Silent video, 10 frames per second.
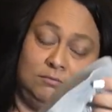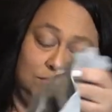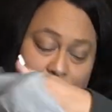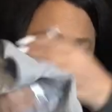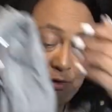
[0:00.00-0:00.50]

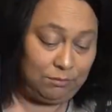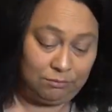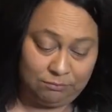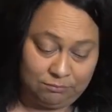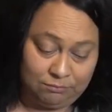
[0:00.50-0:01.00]
So,
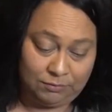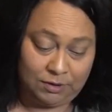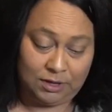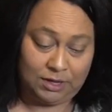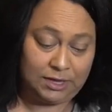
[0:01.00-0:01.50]

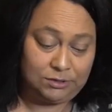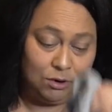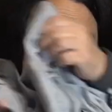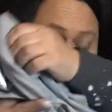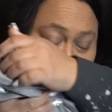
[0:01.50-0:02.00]
kids are
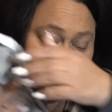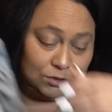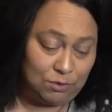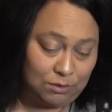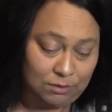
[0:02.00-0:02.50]
going back to
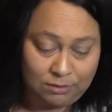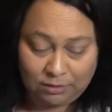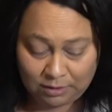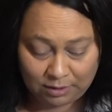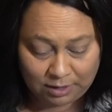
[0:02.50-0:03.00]
school.
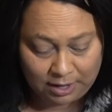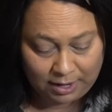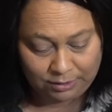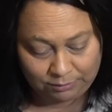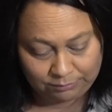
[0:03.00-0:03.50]
I
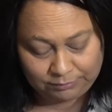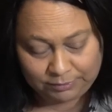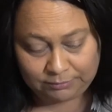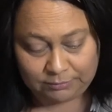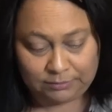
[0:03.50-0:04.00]
know
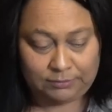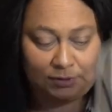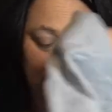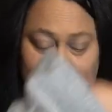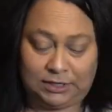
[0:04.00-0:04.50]

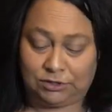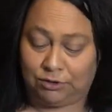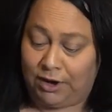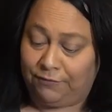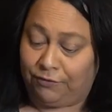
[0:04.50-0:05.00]
this, these are
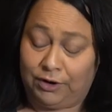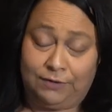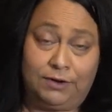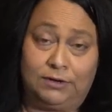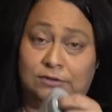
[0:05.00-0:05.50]
great for
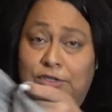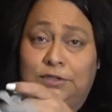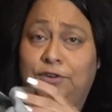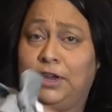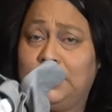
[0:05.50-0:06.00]
even
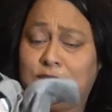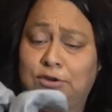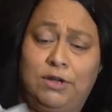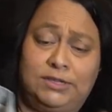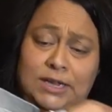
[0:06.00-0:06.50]
just for kids to
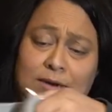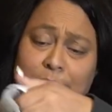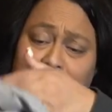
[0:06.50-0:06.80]
go outside and